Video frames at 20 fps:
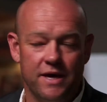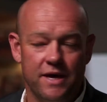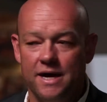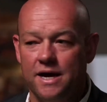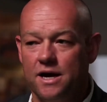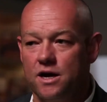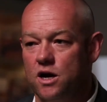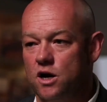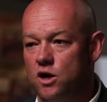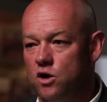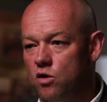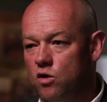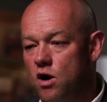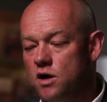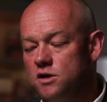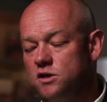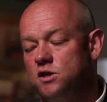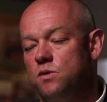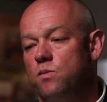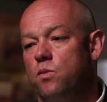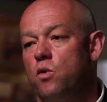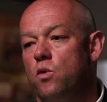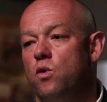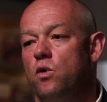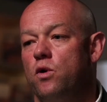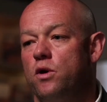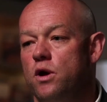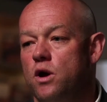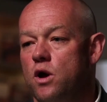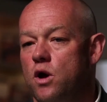Yeah, across the
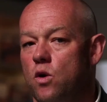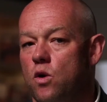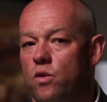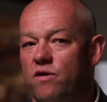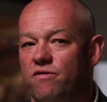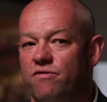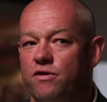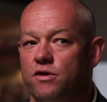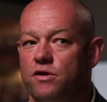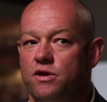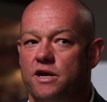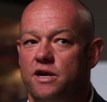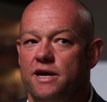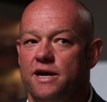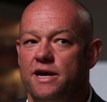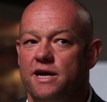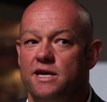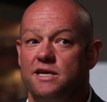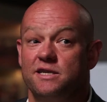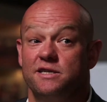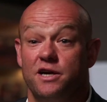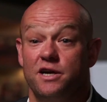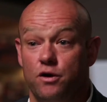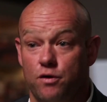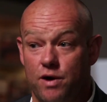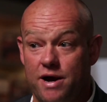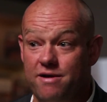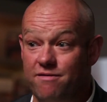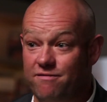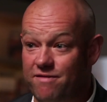board, we feel that it is a
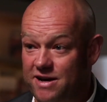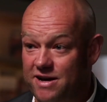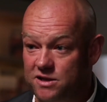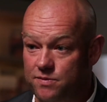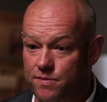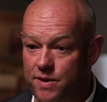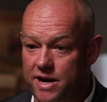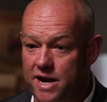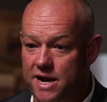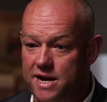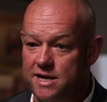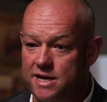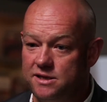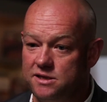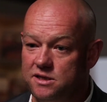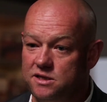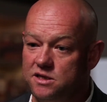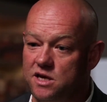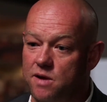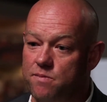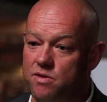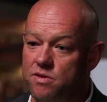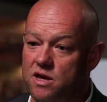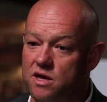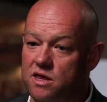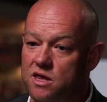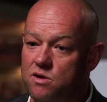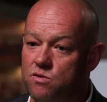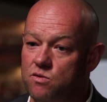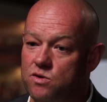great investment, and this is
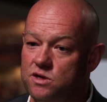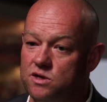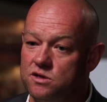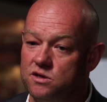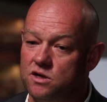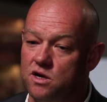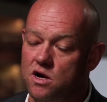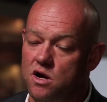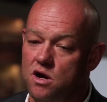something that was